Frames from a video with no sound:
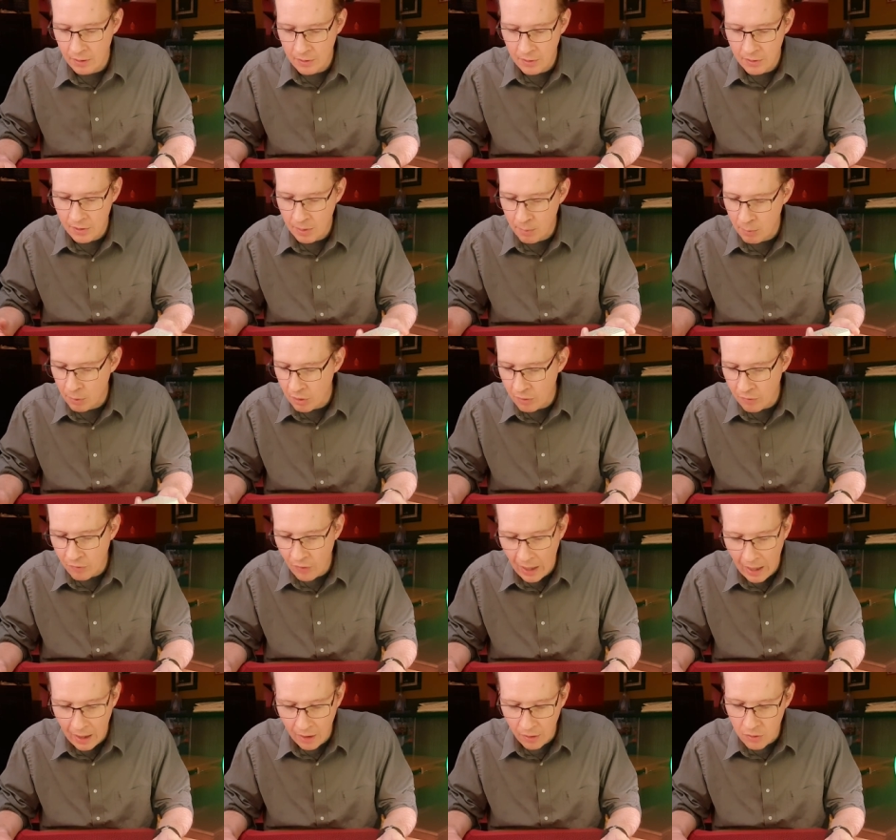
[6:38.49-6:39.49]
similar
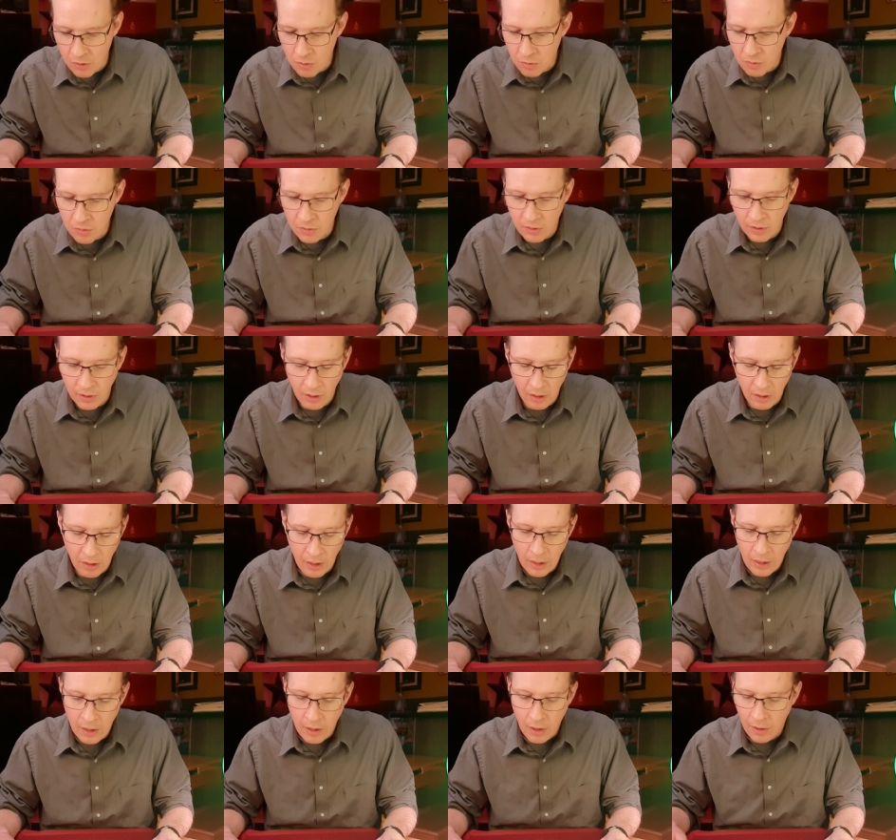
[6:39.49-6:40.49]
values and
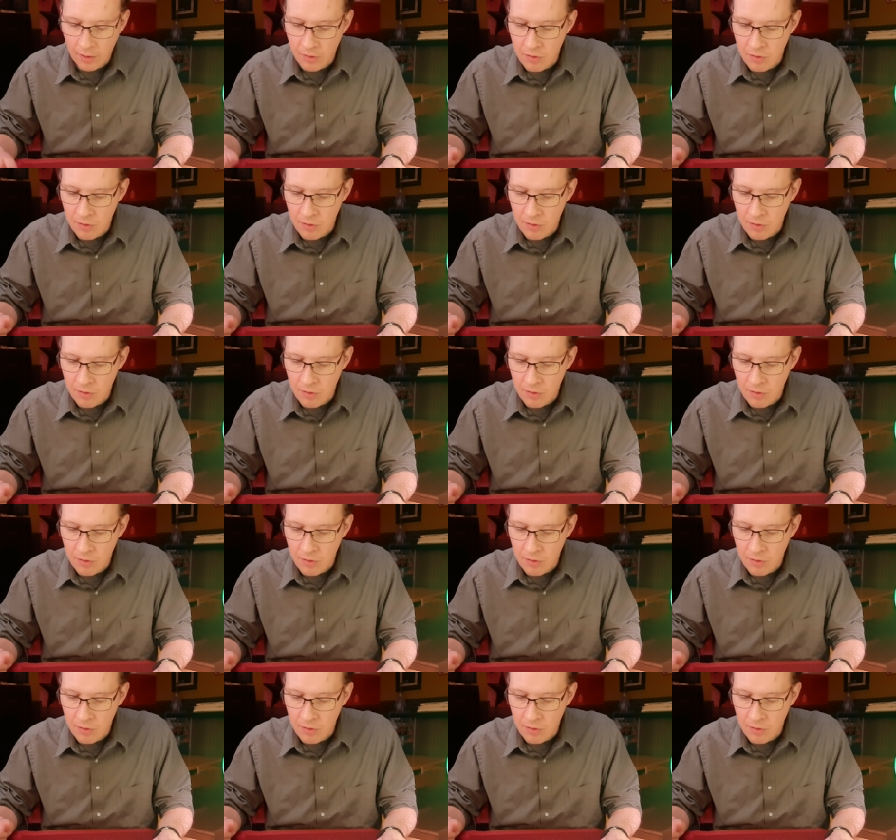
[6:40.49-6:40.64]
uh,